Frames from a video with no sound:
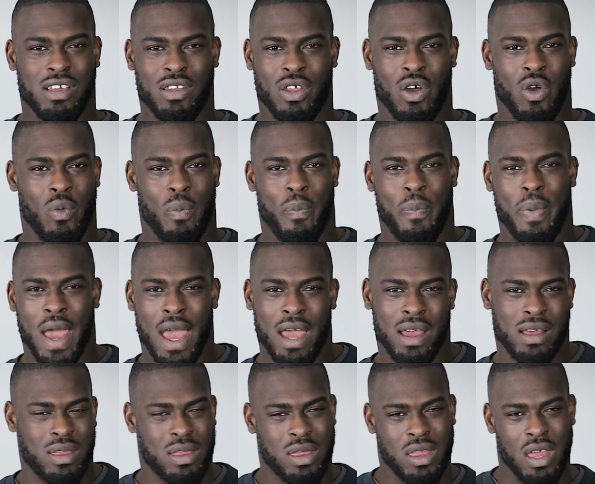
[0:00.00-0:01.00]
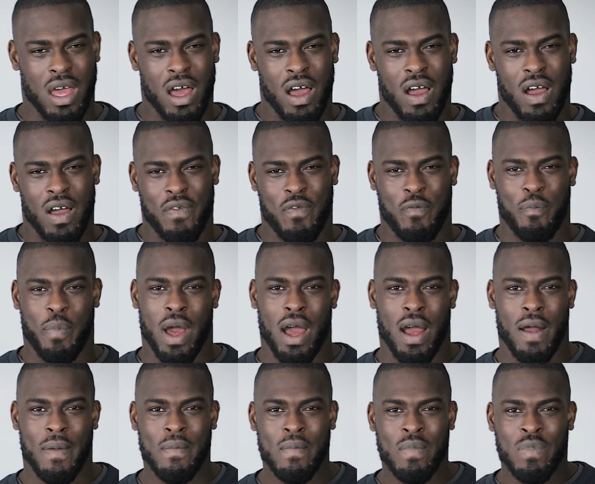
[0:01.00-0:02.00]
you know, back stuff.
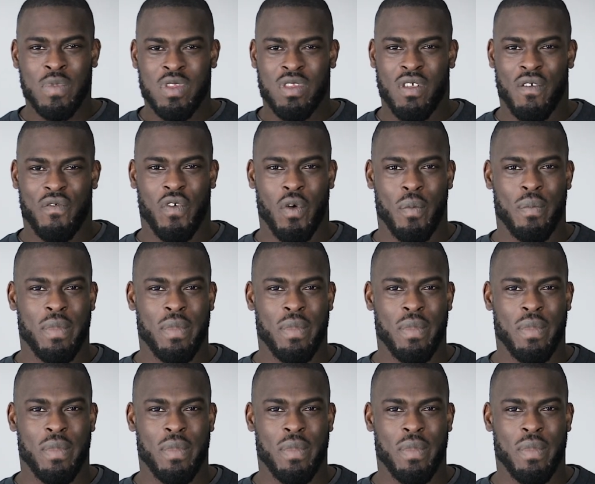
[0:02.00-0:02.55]
But for